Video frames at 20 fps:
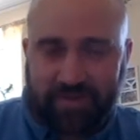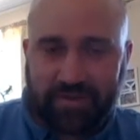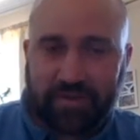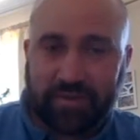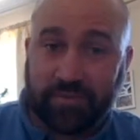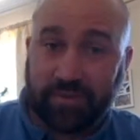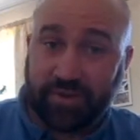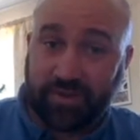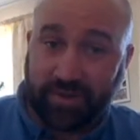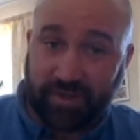
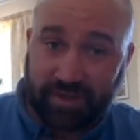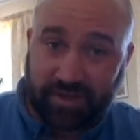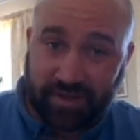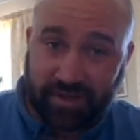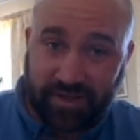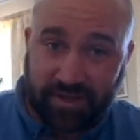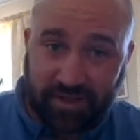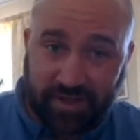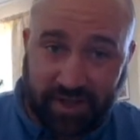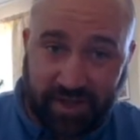Modernity
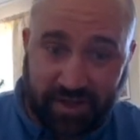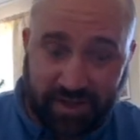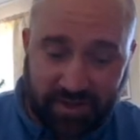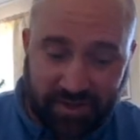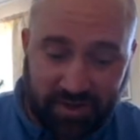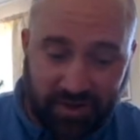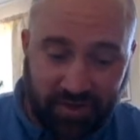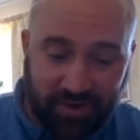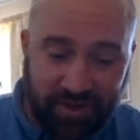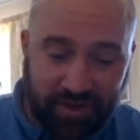didn't take us
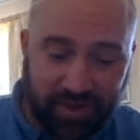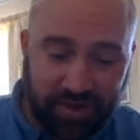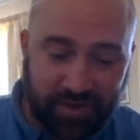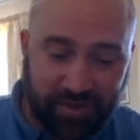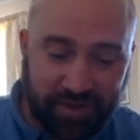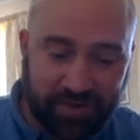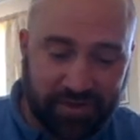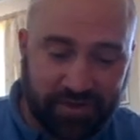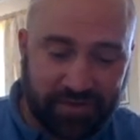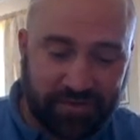long, you
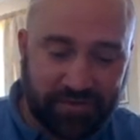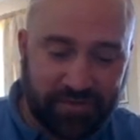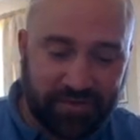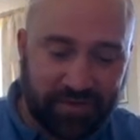notice.